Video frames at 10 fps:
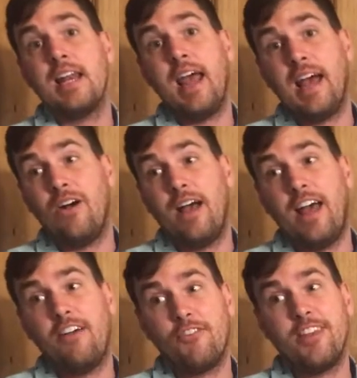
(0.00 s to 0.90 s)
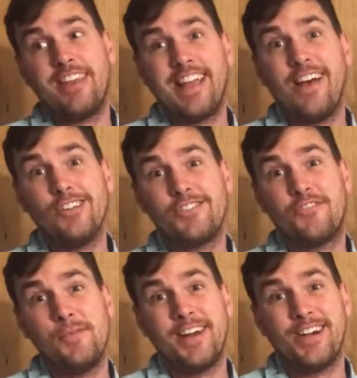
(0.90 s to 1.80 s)
now everything else
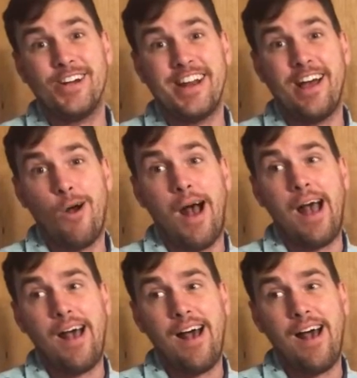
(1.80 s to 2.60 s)
from here on out,